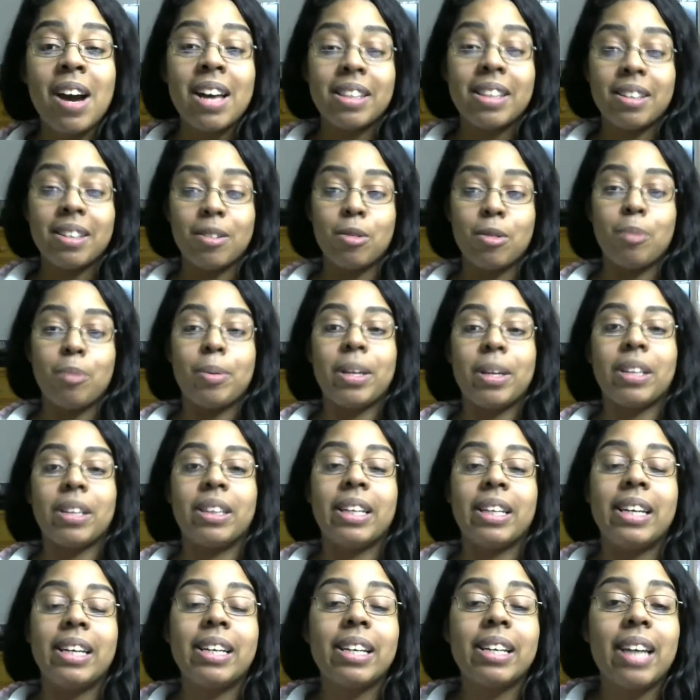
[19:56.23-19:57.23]
There will be a
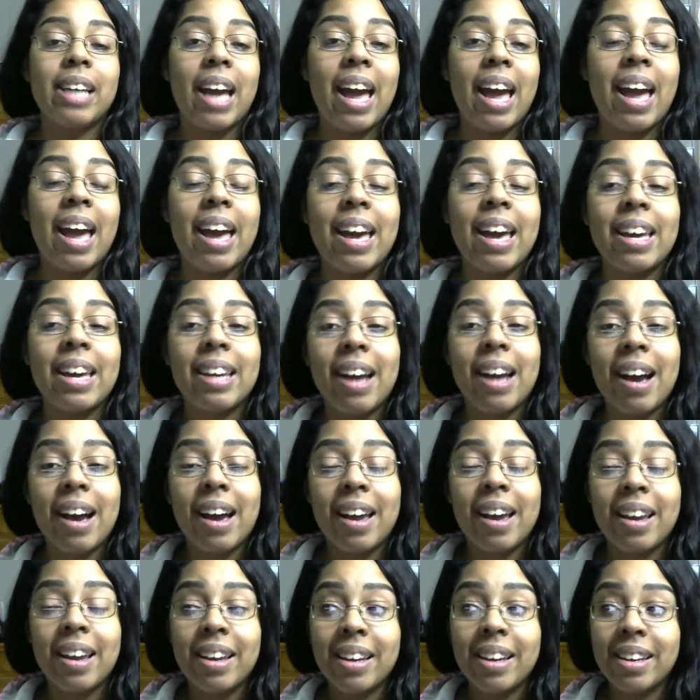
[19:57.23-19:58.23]
link, and
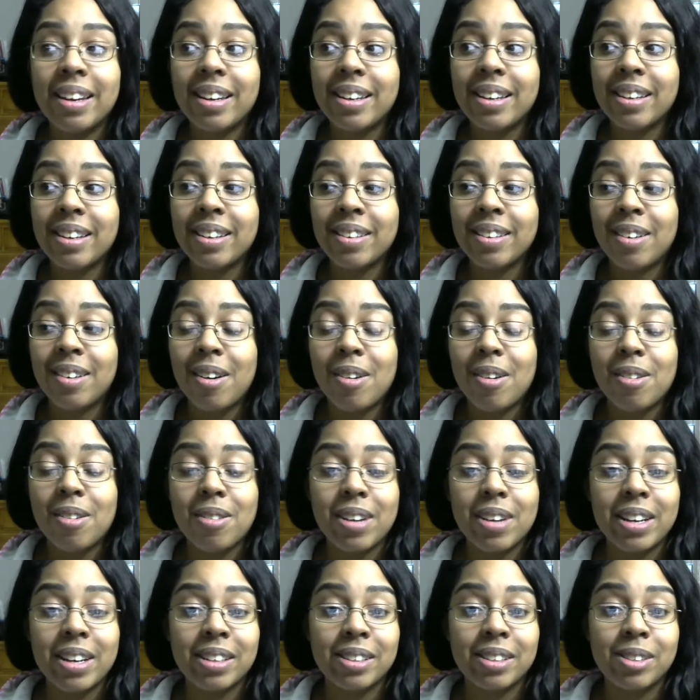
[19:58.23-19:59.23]
you know,
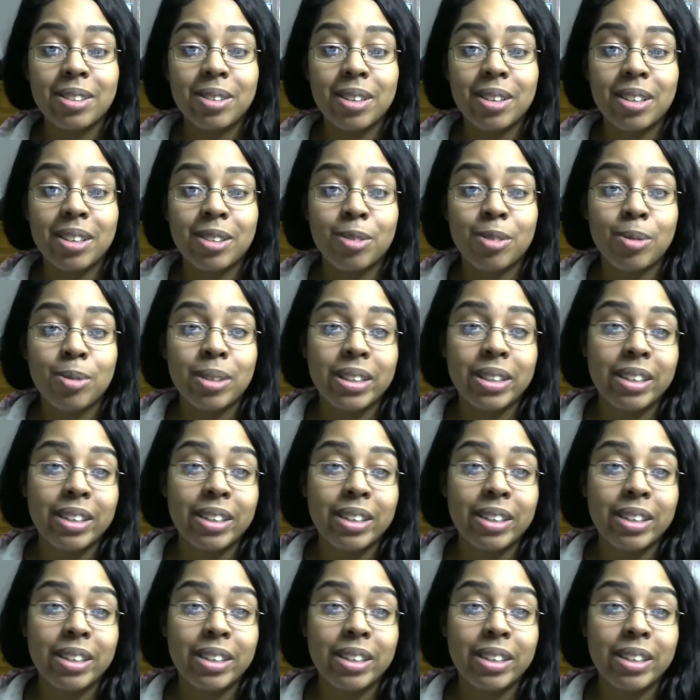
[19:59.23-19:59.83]
it's really